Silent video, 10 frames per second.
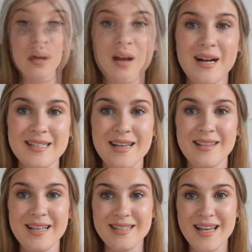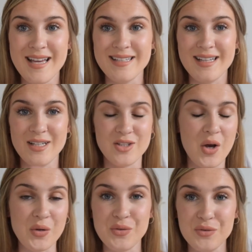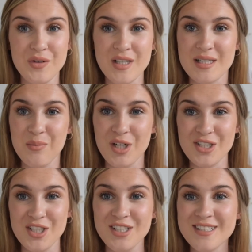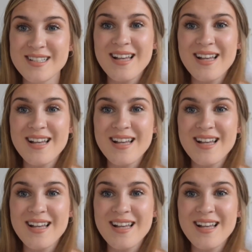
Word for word: Like I said, this is a total first impressions.